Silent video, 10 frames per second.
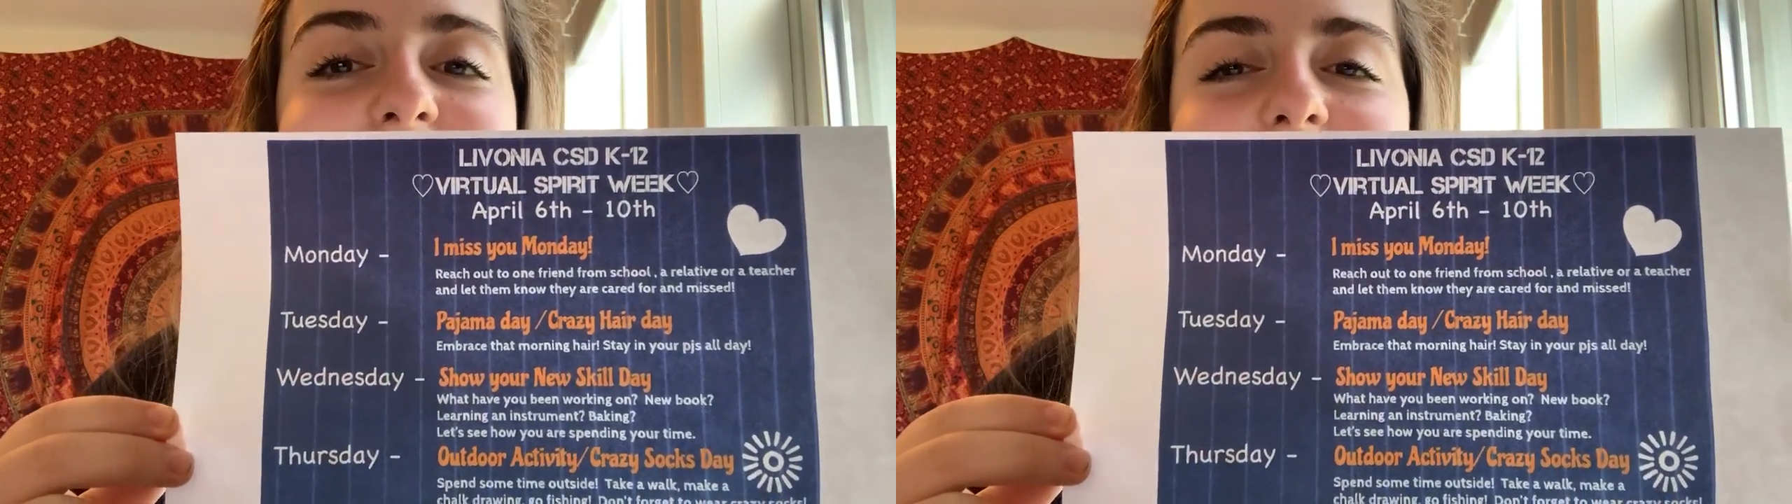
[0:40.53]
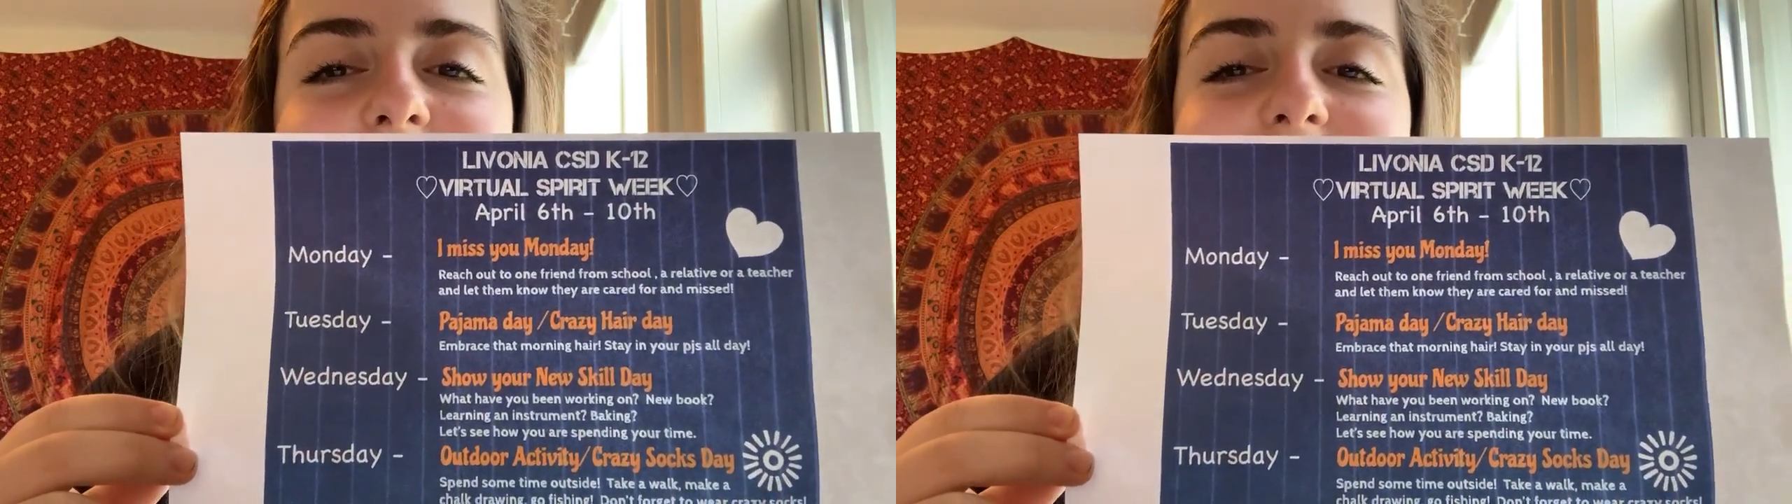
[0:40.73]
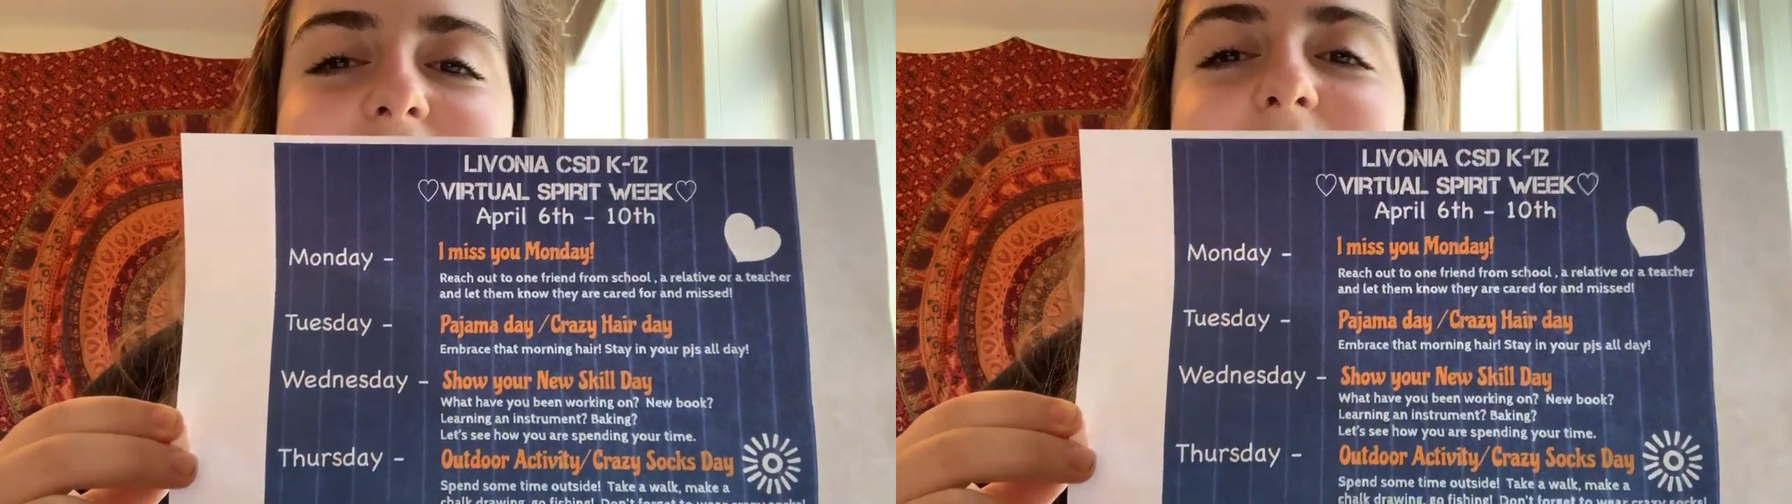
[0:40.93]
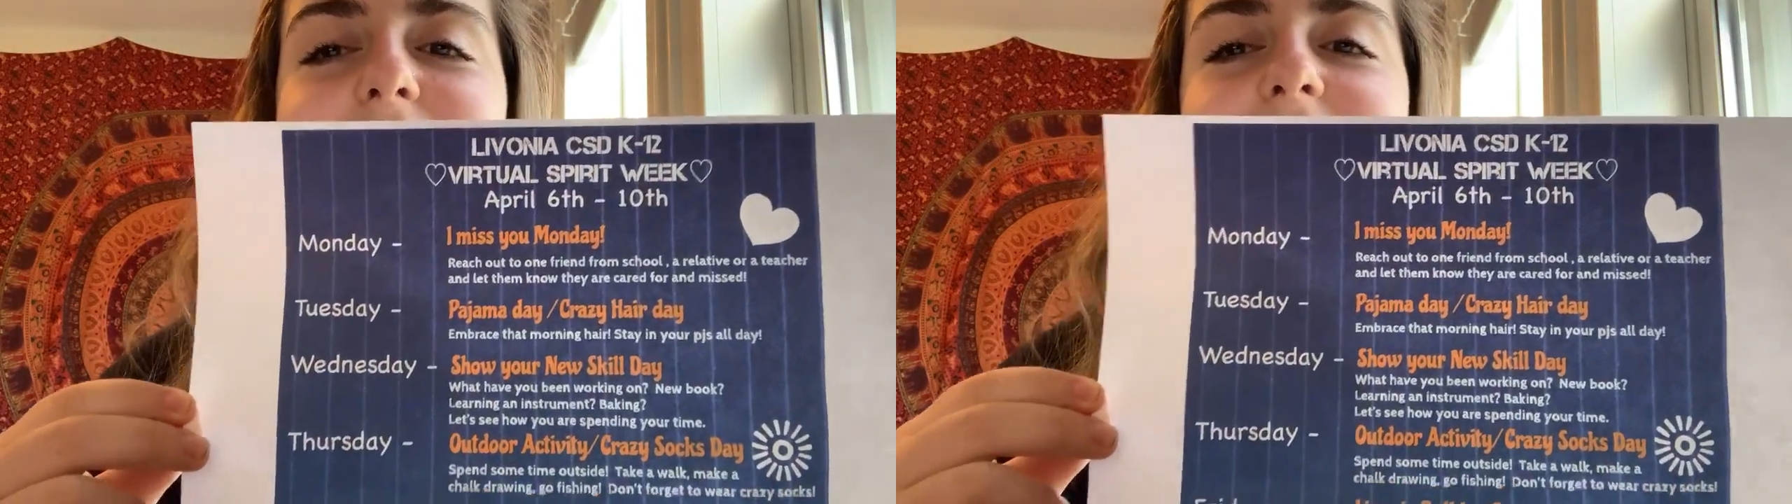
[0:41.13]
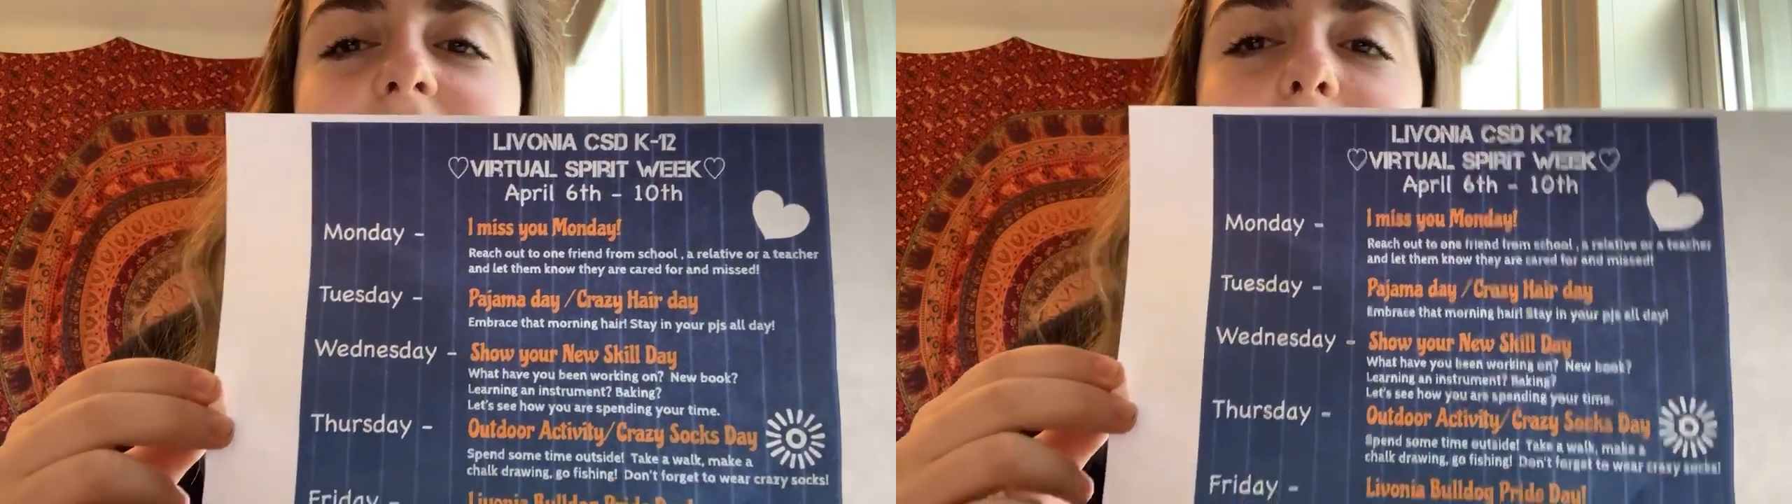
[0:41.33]
you've learned in your
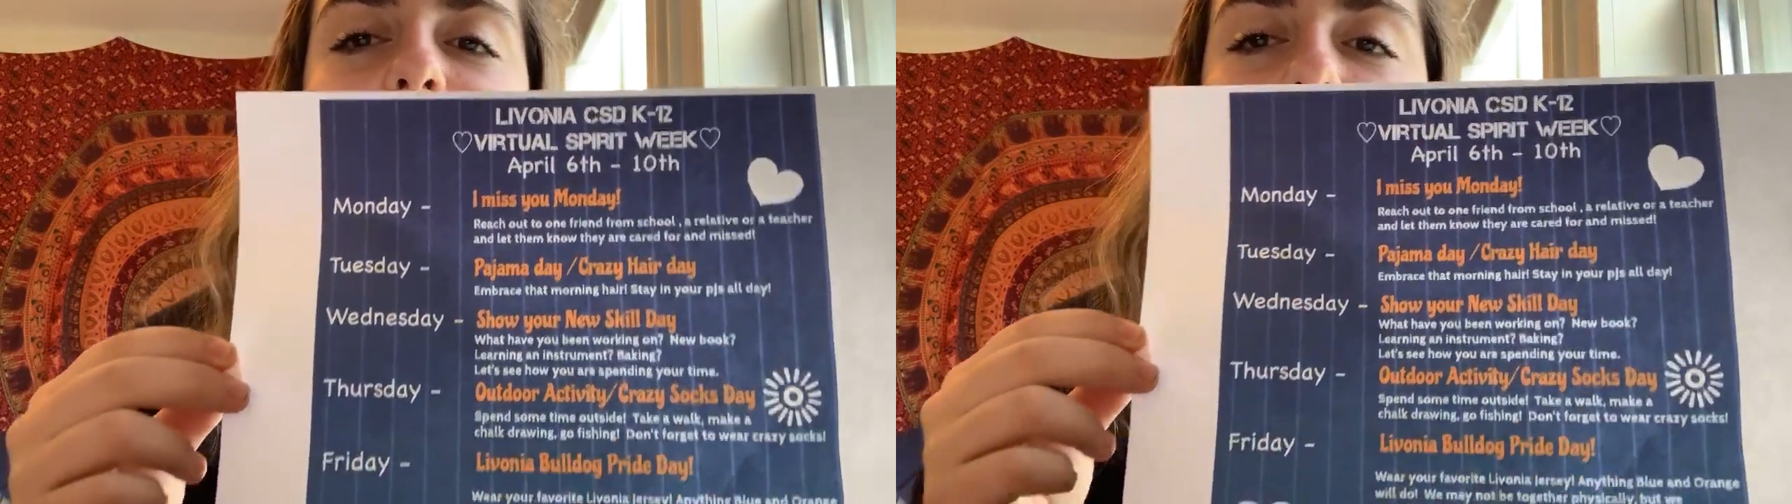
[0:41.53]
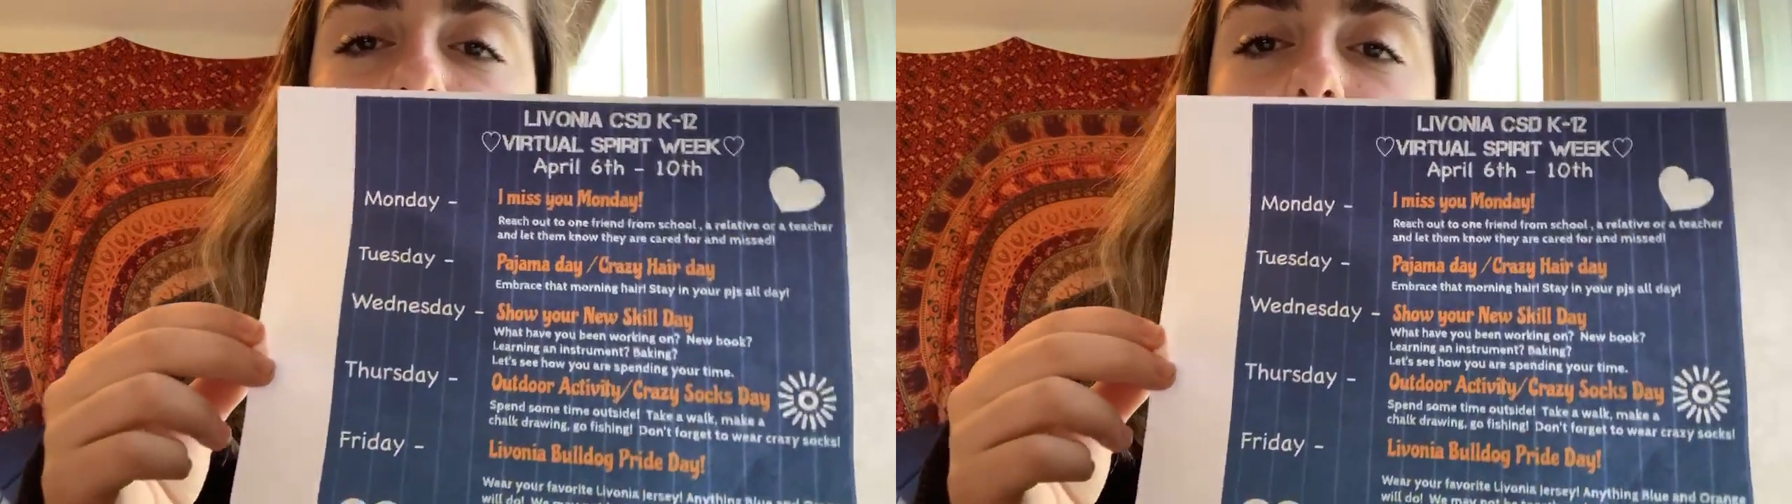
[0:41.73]
free time.